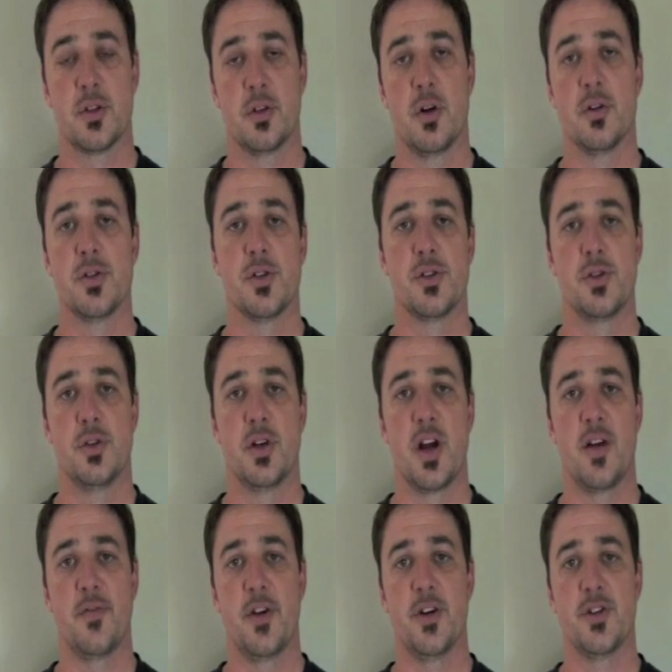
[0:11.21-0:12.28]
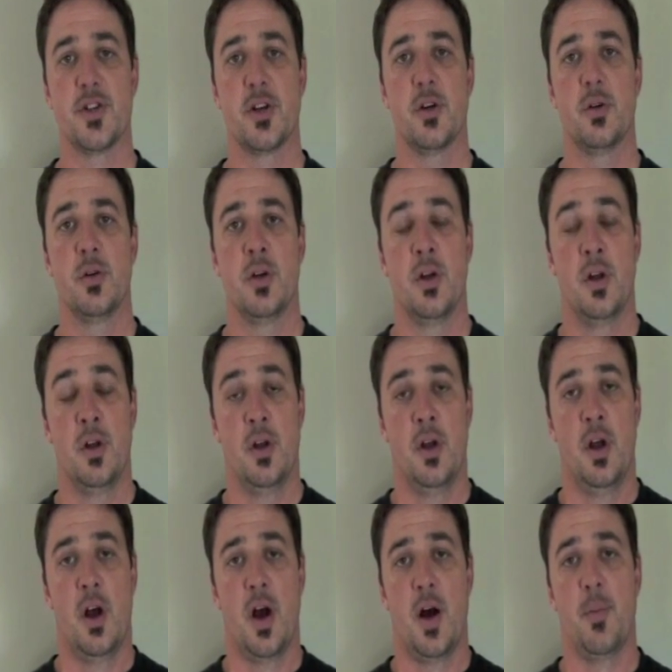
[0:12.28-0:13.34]
sclerosis 2.5 years ago.
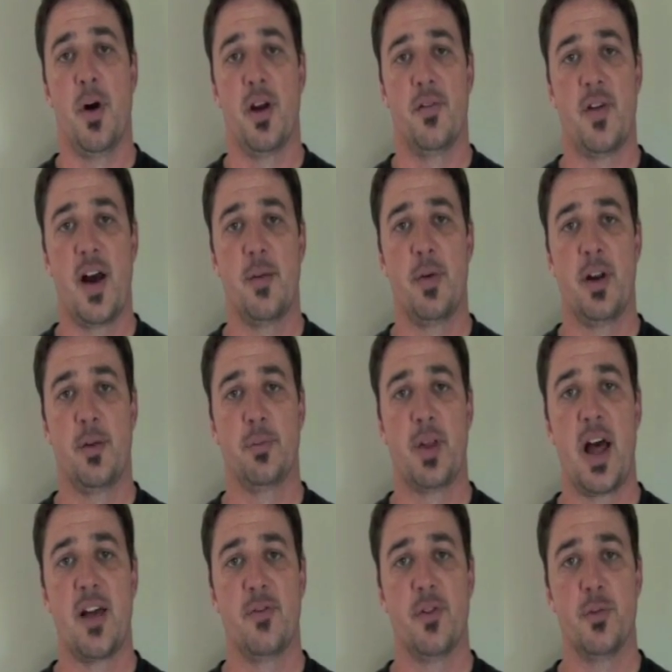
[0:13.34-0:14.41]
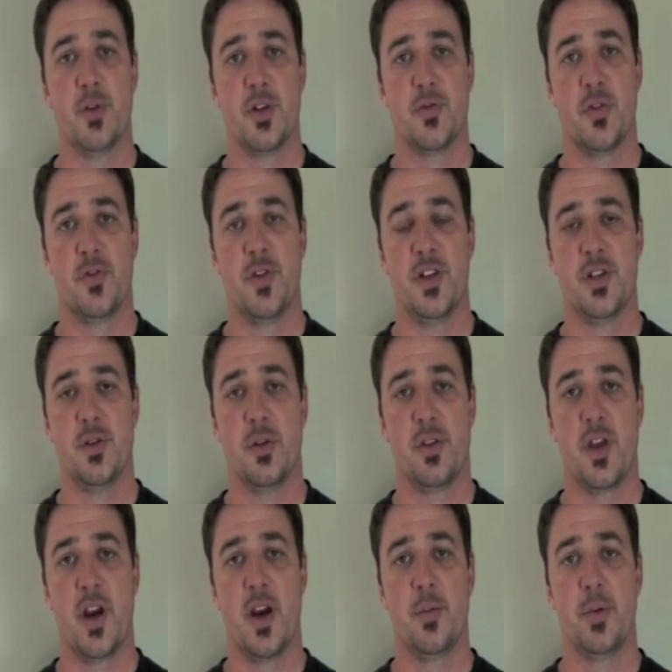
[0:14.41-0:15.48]
I bought a vibrating platform just for
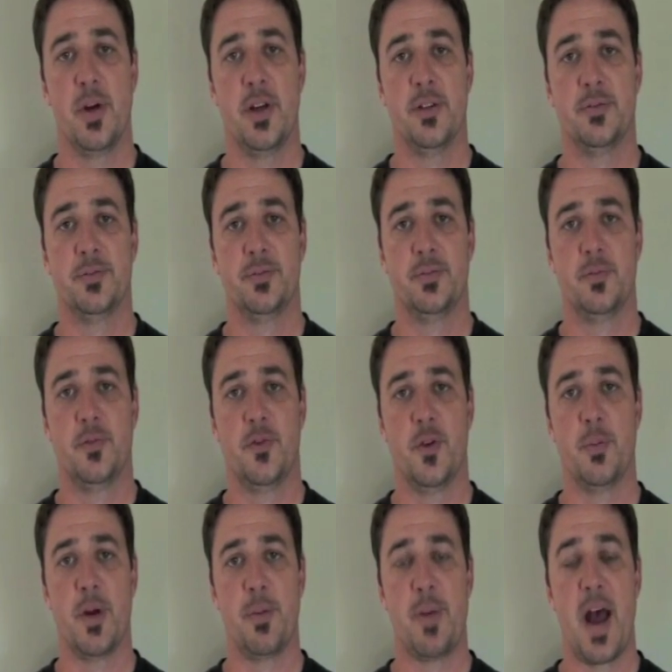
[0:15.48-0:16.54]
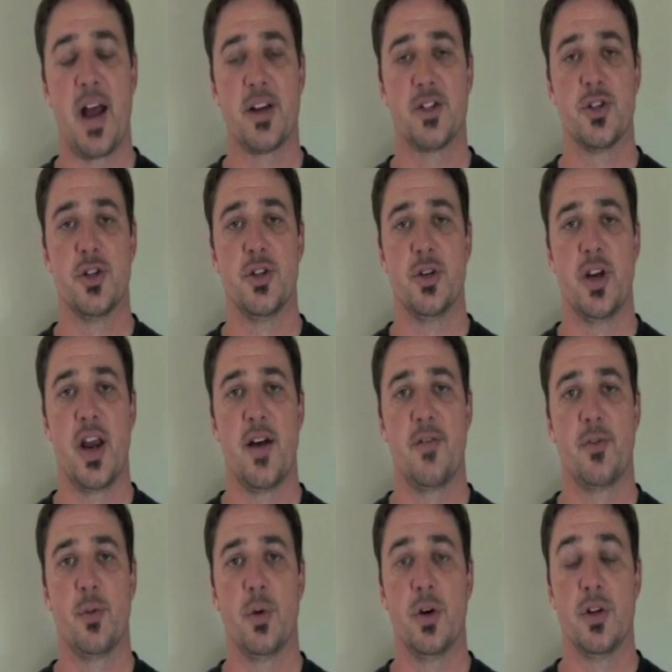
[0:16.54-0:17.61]
physiotherapy for my back surgery
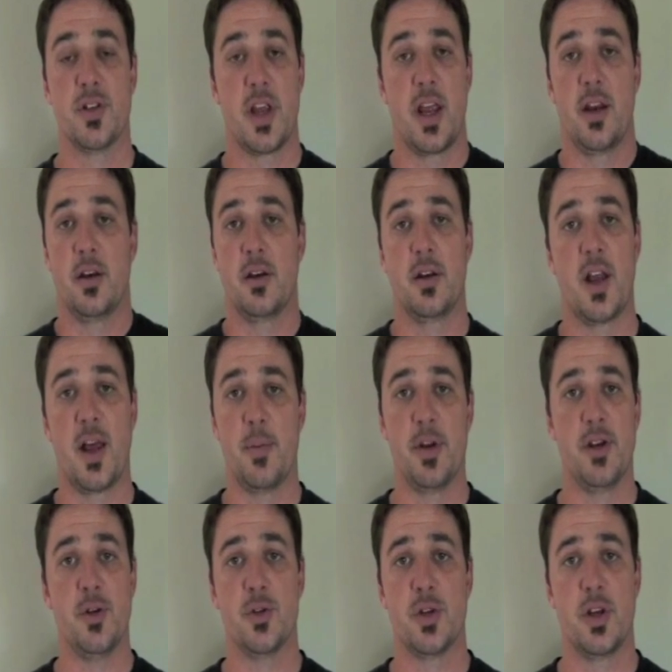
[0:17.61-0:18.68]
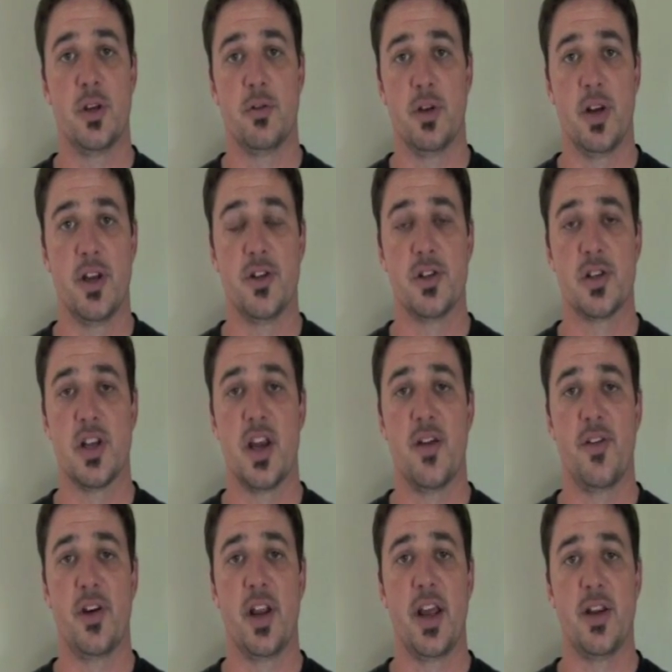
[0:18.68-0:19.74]
afterwards, and I've been using it religiously
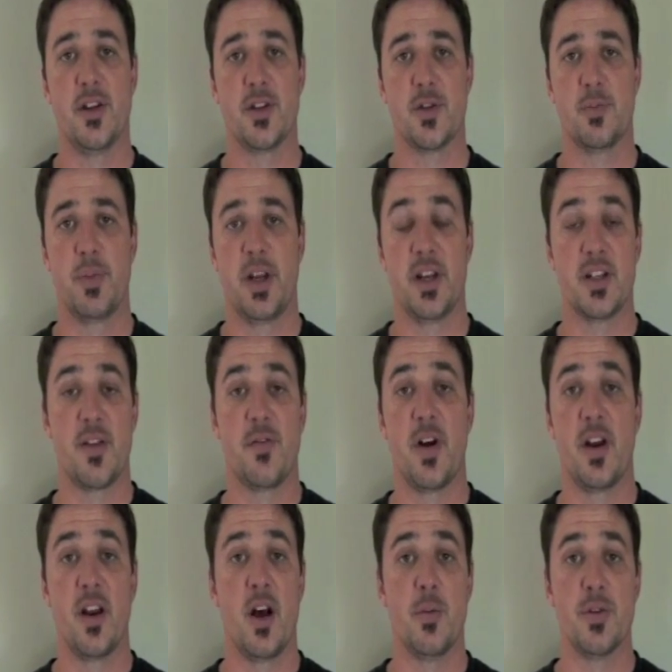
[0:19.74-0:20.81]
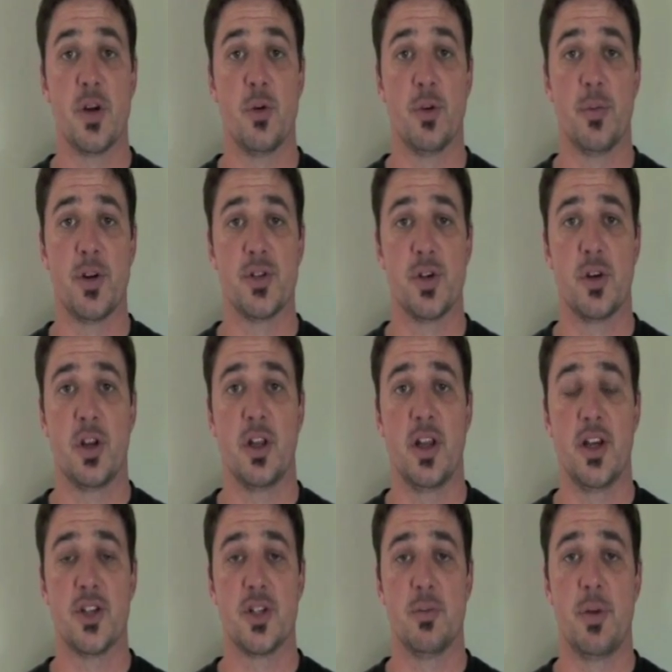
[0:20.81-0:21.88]
every day just because I find it helps out with my
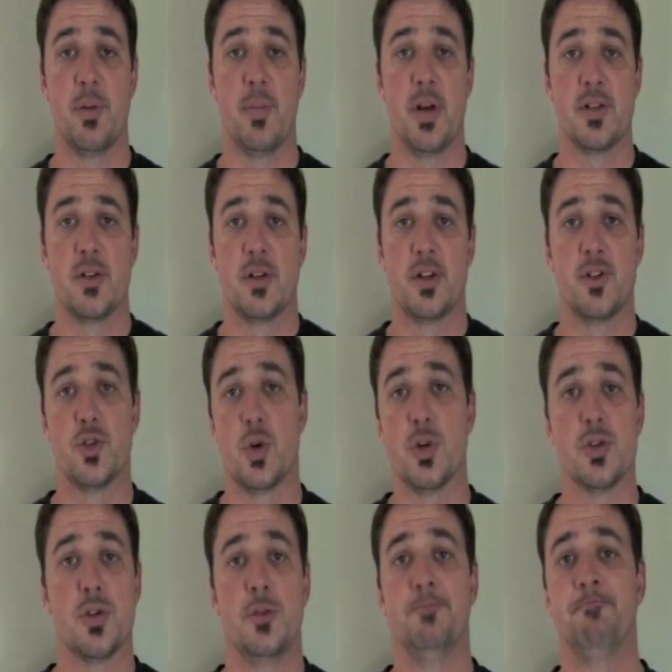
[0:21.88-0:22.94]
circulation and my muscle controls.